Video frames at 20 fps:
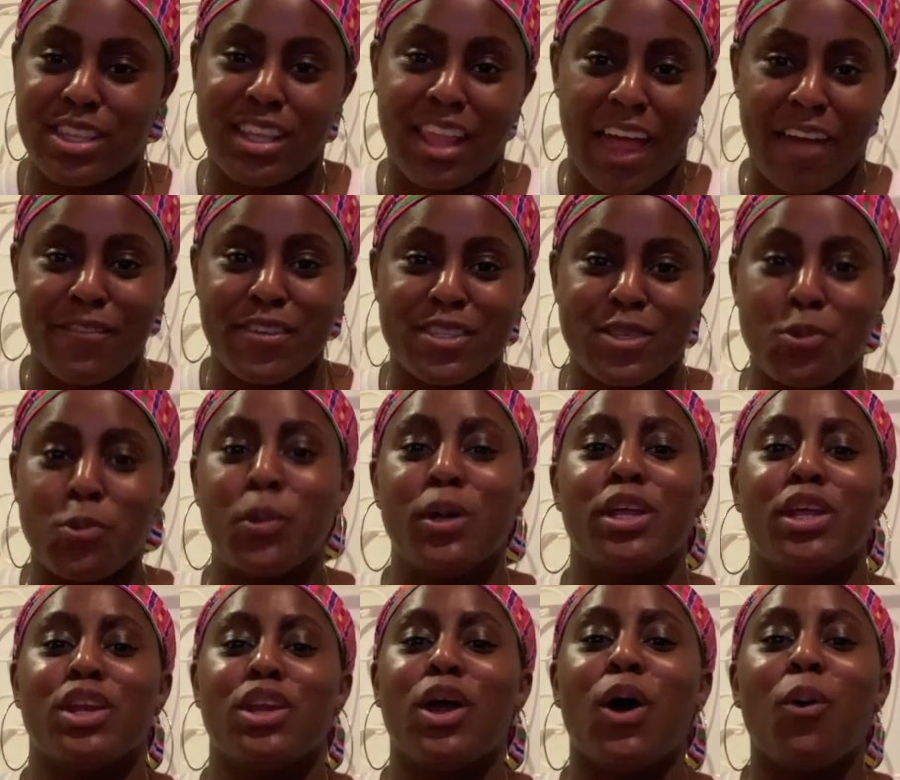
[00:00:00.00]
obviously
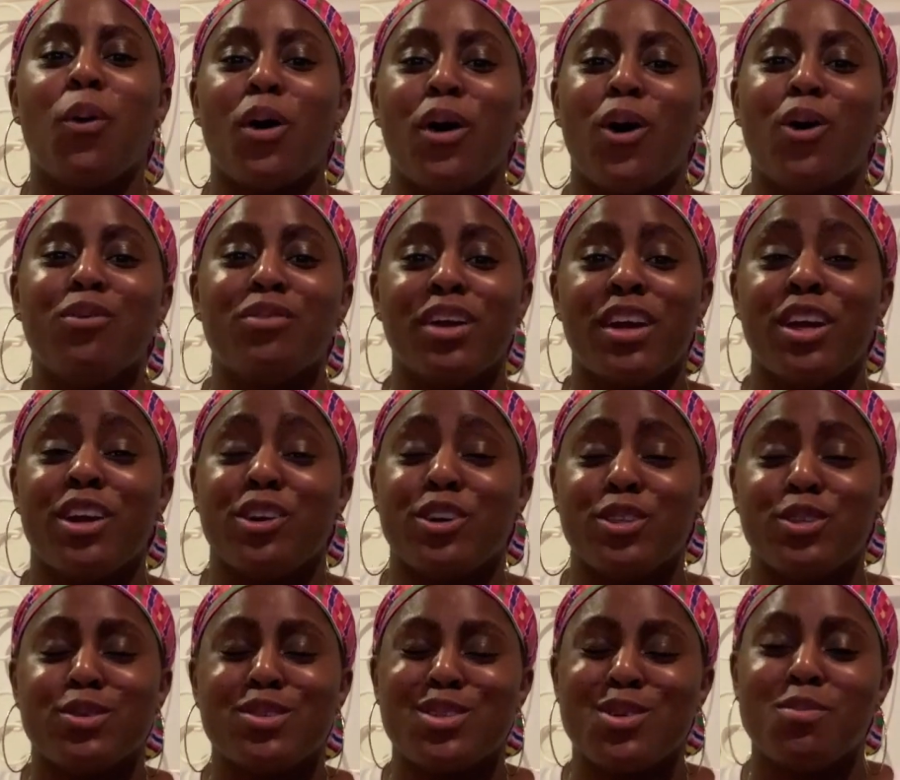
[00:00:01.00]
wouldn't know over here on
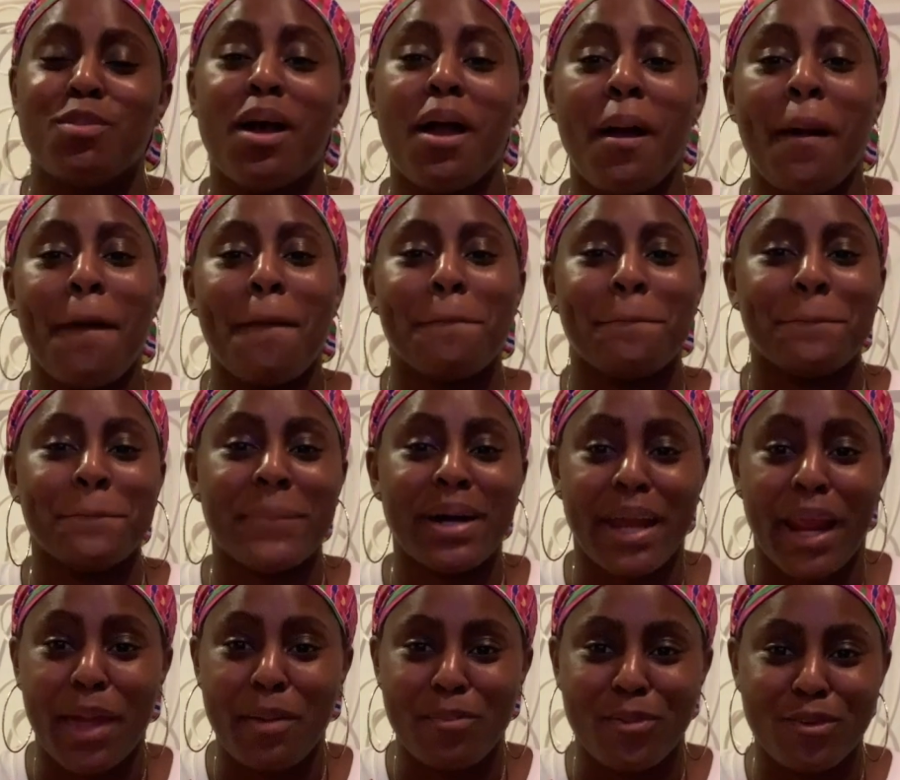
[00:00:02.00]
YouTube,
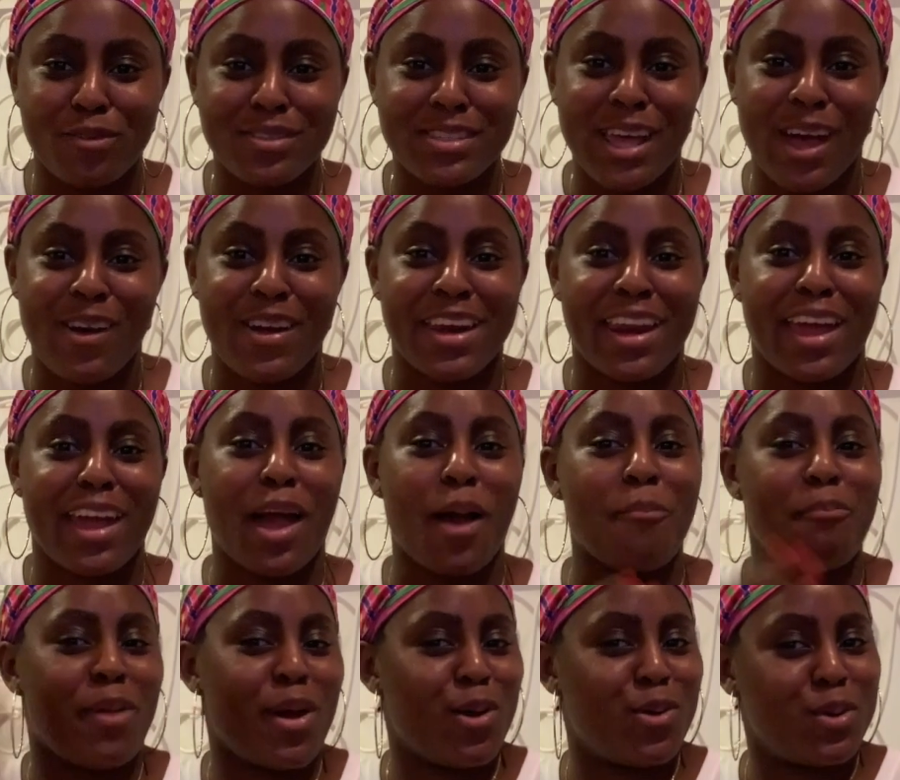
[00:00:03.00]
but I moved out and I
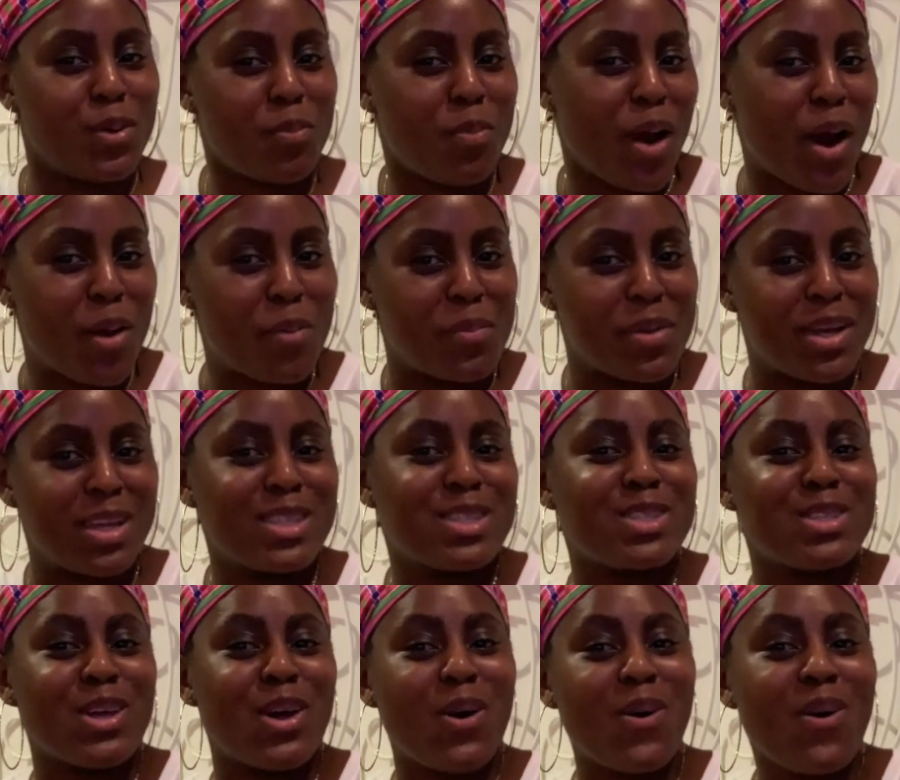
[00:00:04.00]
got my own apartment,
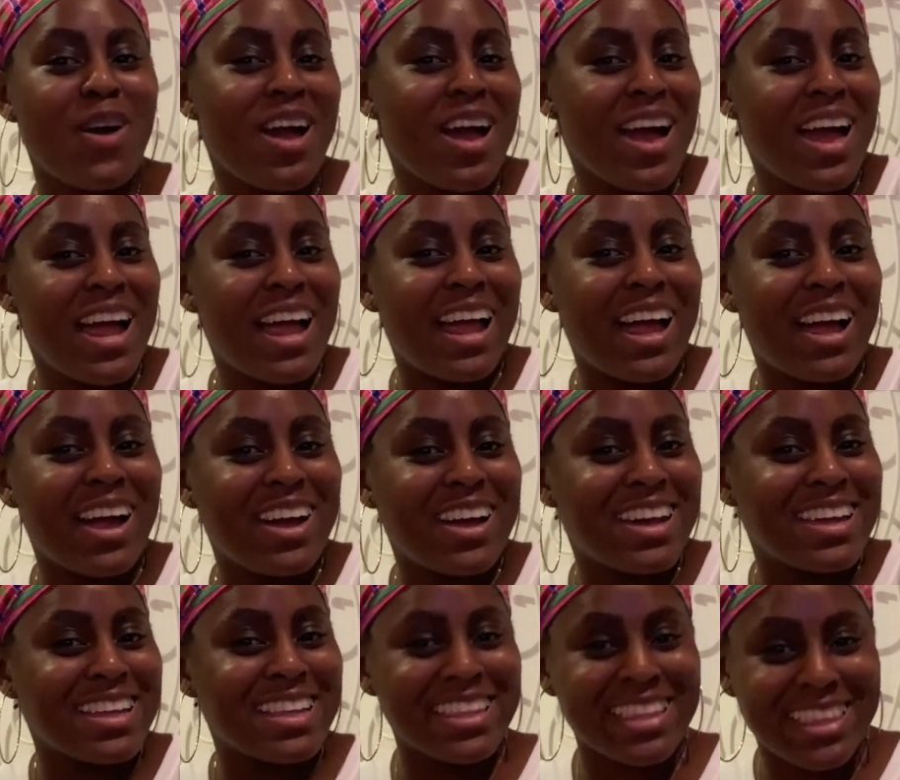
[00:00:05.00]
so
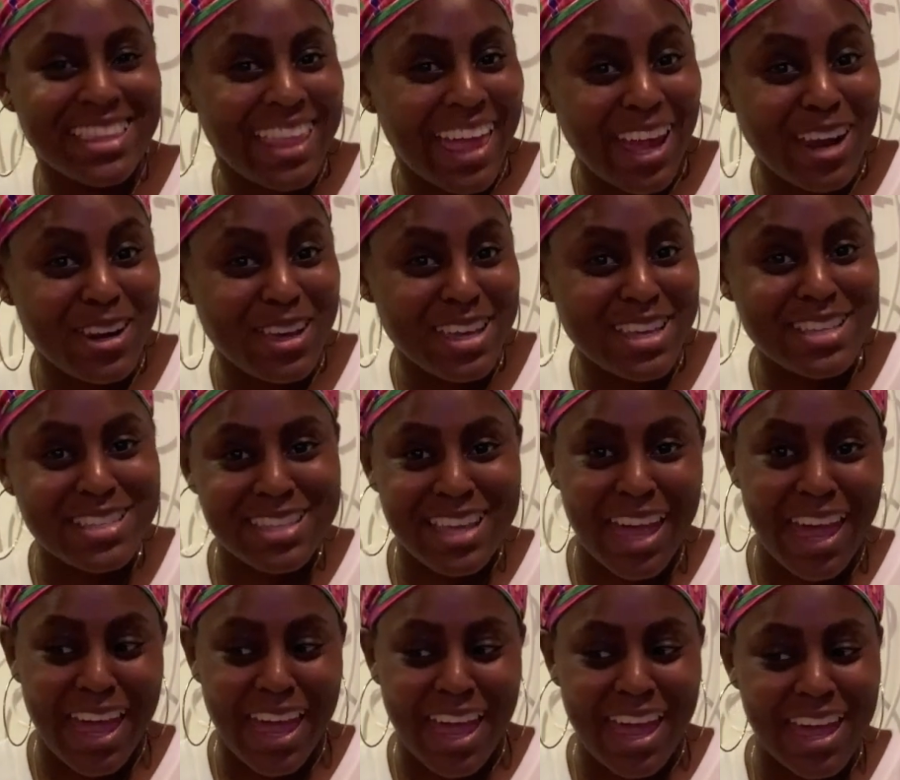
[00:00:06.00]
that is
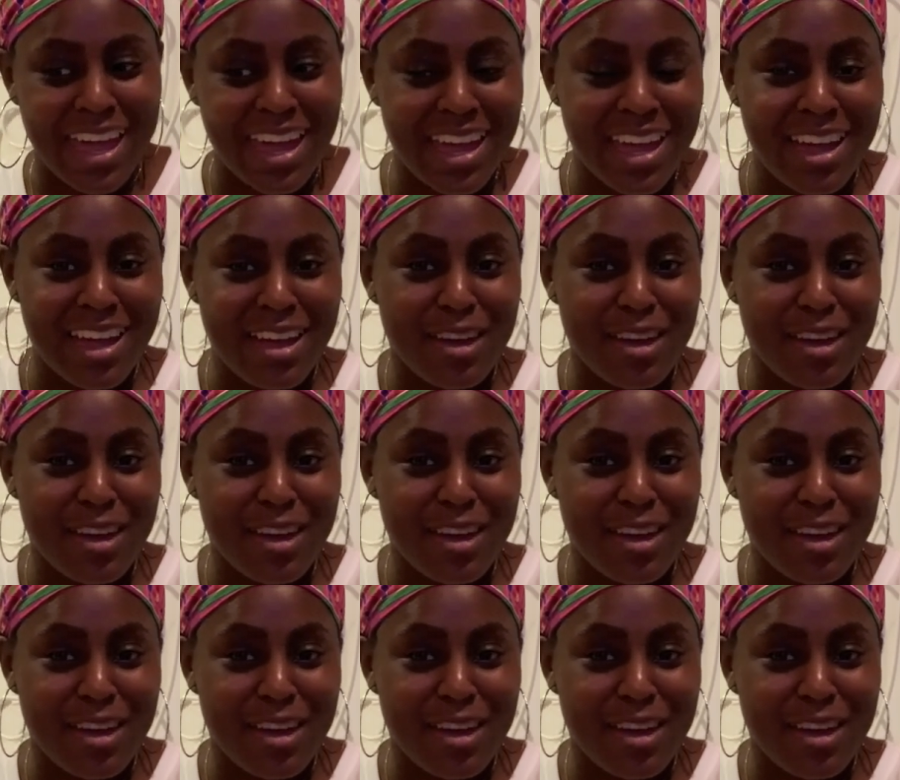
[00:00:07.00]
a